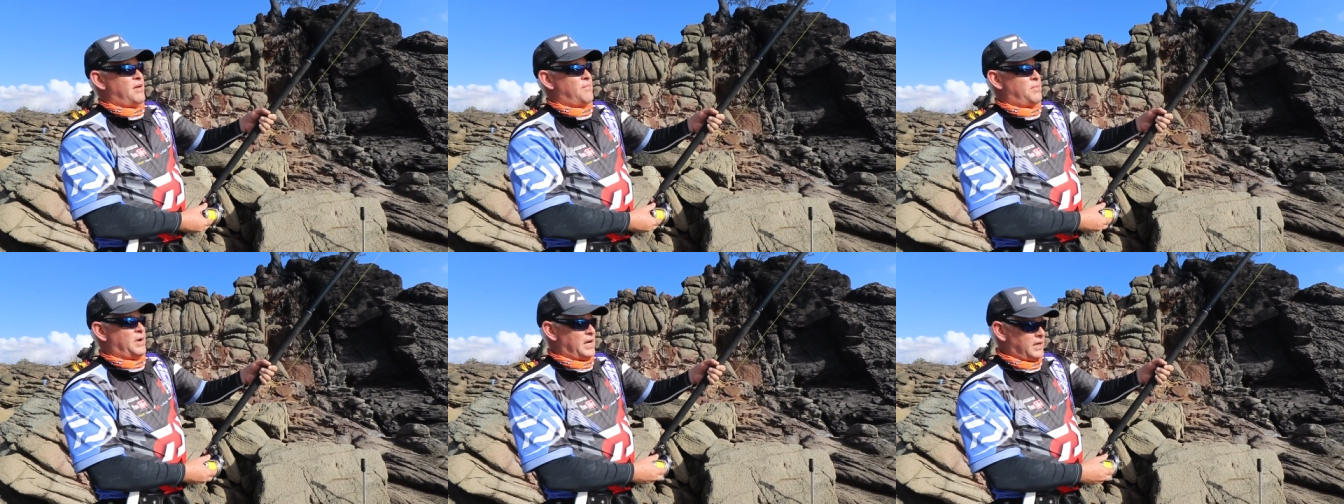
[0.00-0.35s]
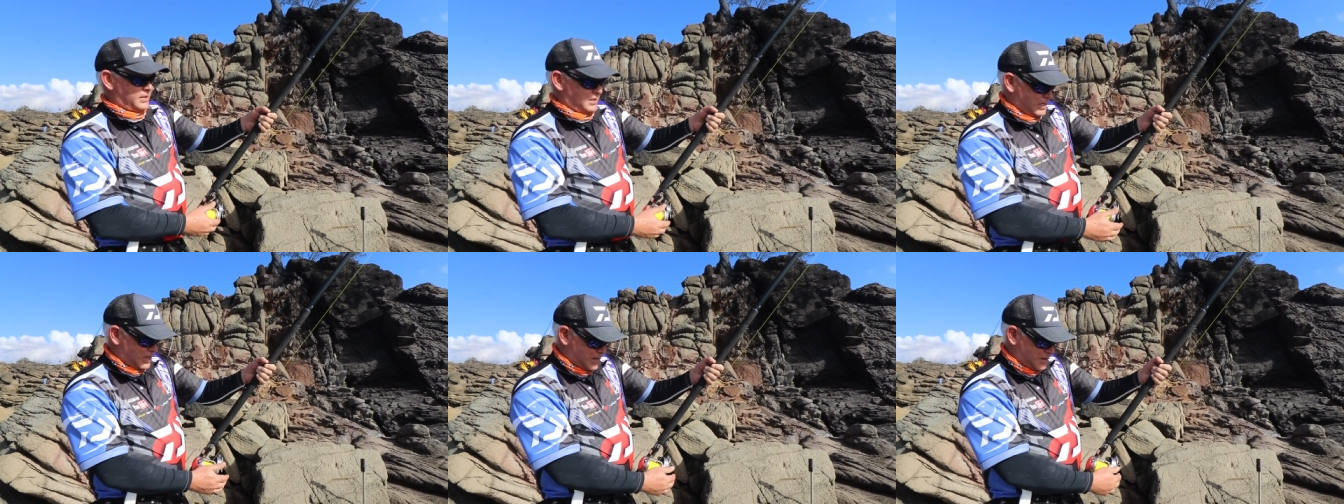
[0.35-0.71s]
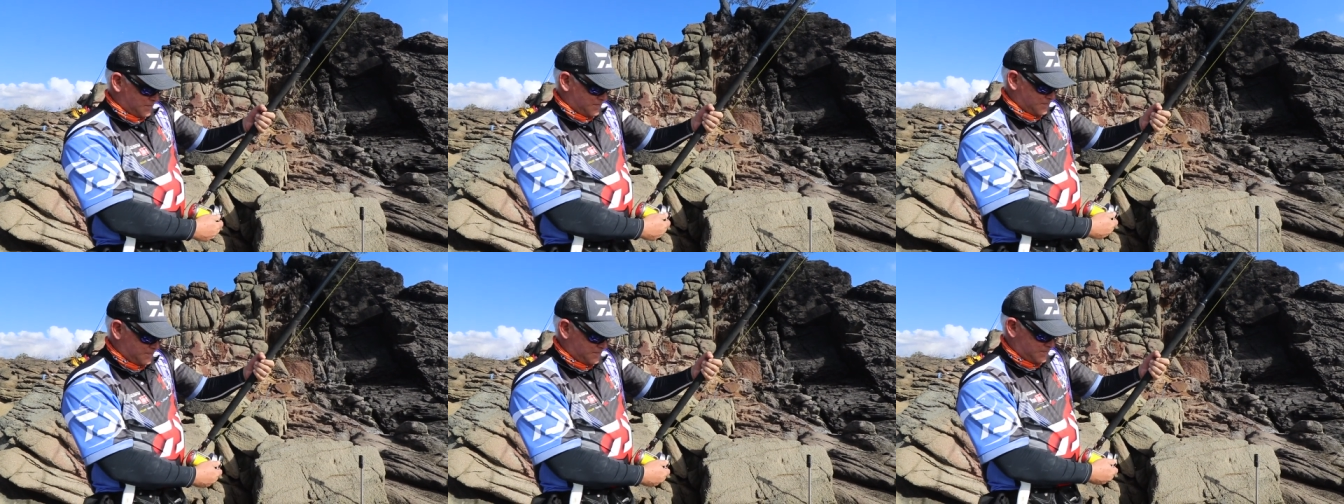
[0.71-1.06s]
But
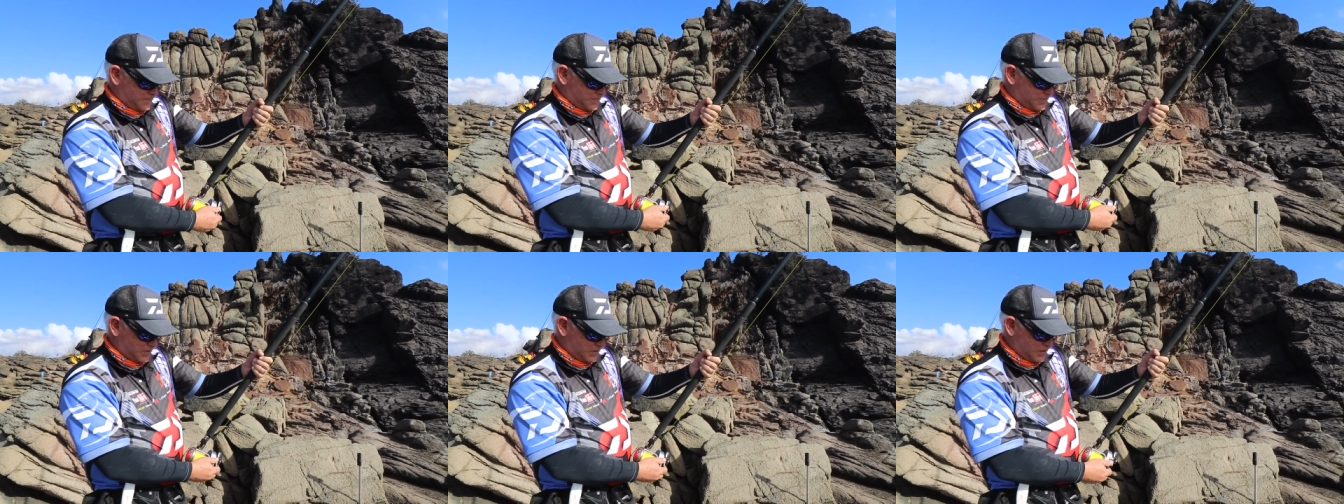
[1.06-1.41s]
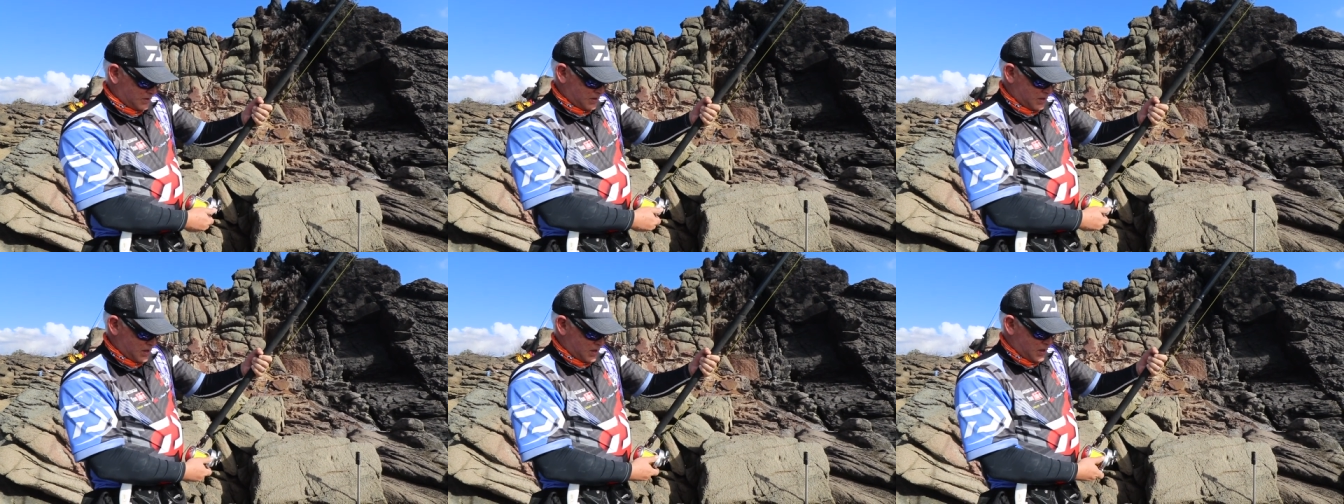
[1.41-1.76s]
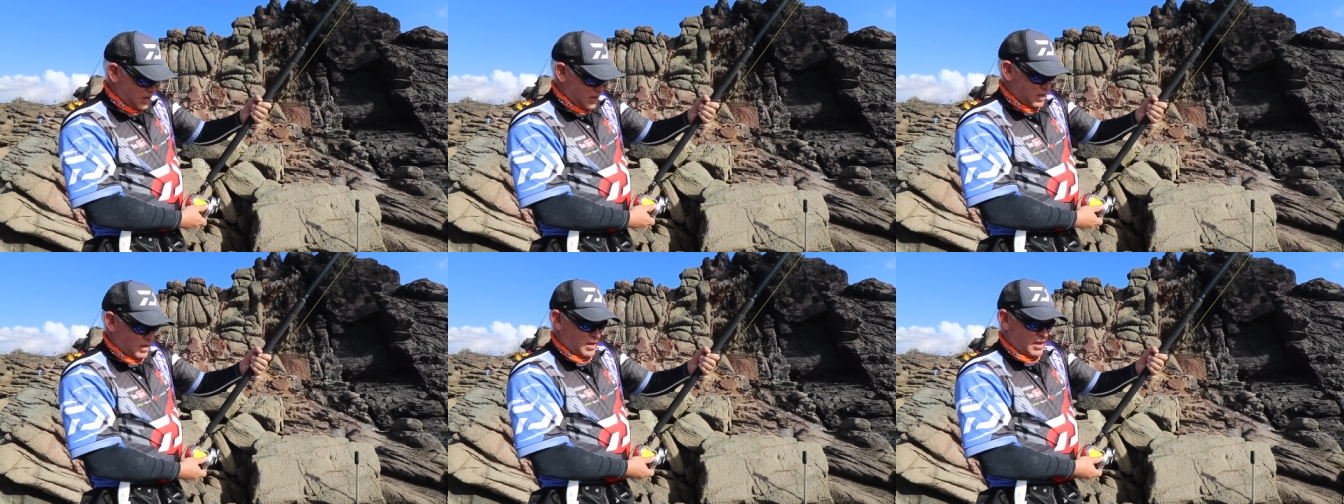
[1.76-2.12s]
uh,
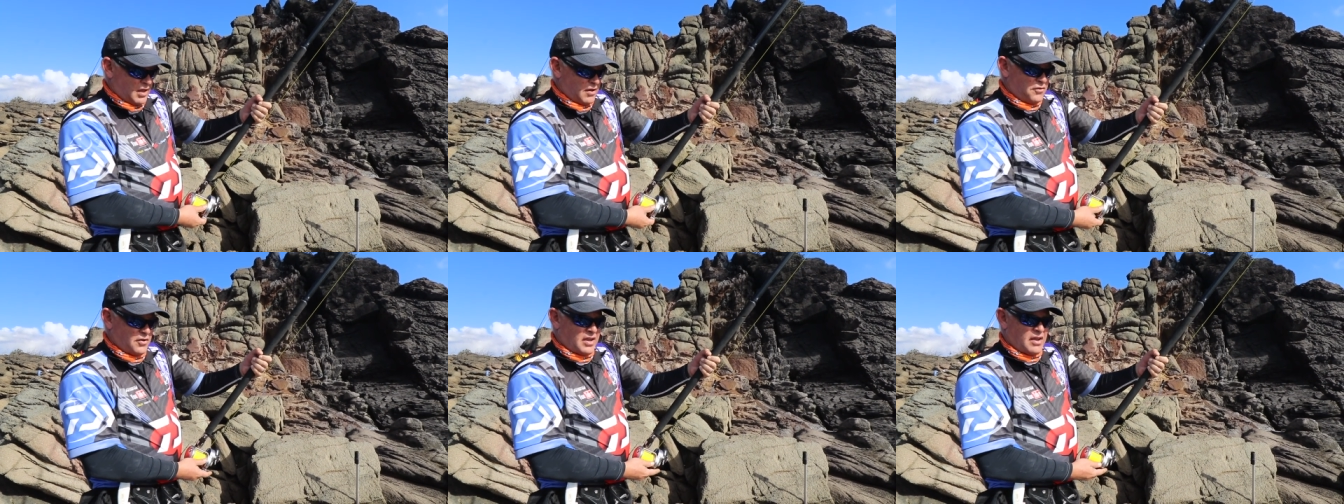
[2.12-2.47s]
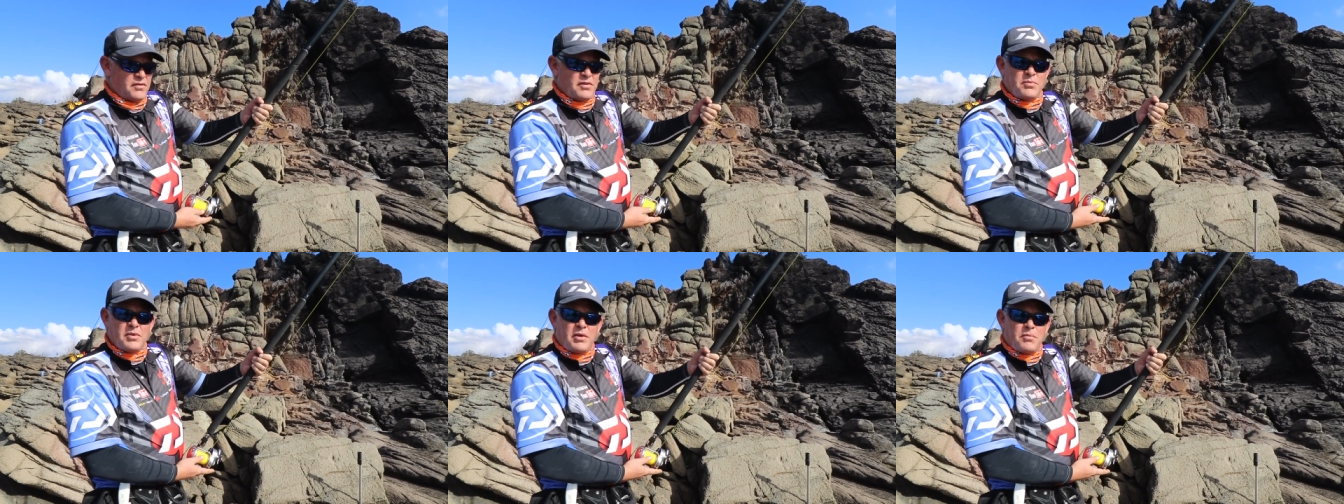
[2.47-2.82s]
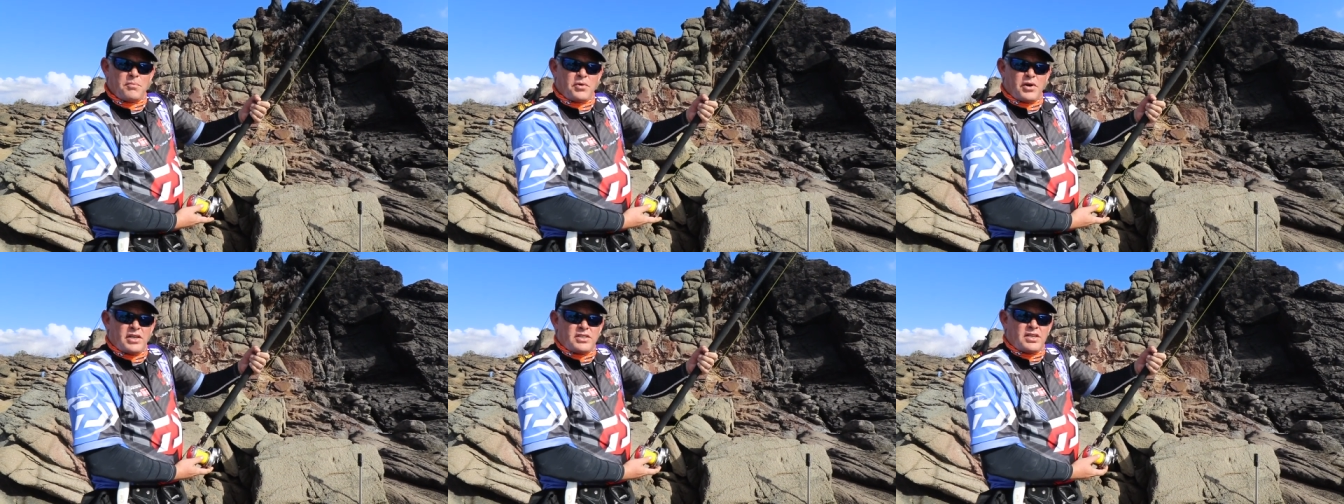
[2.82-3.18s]
if you give him the
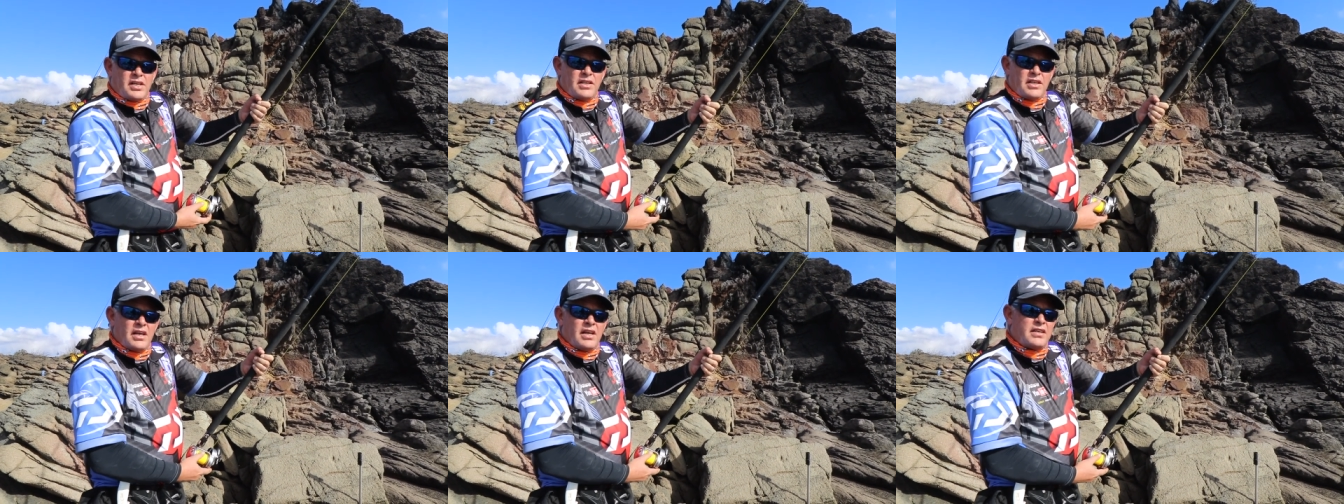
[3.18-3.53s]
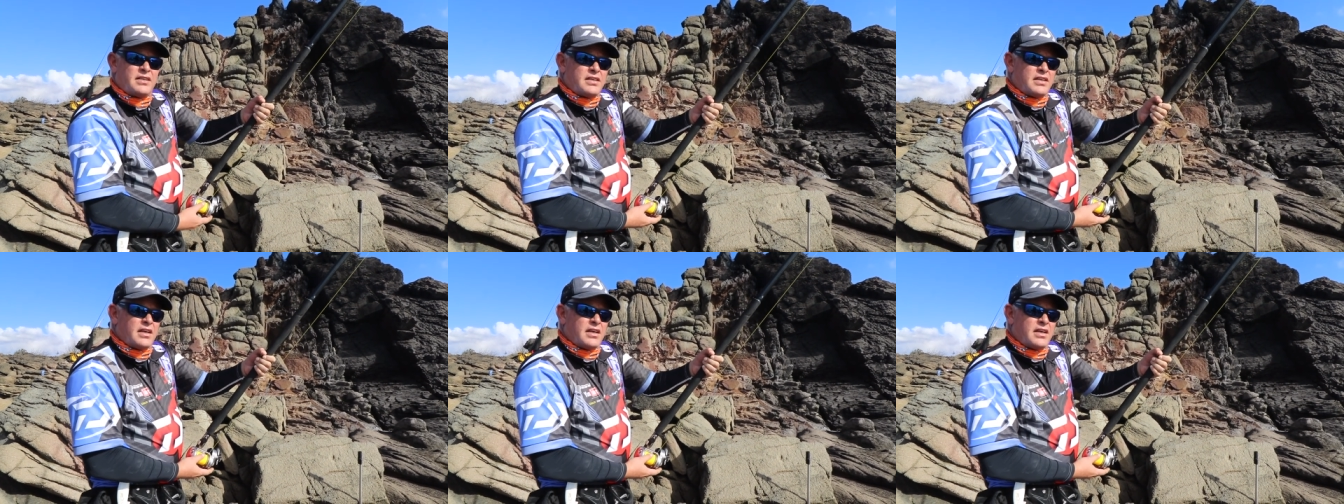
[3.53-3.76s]
impression that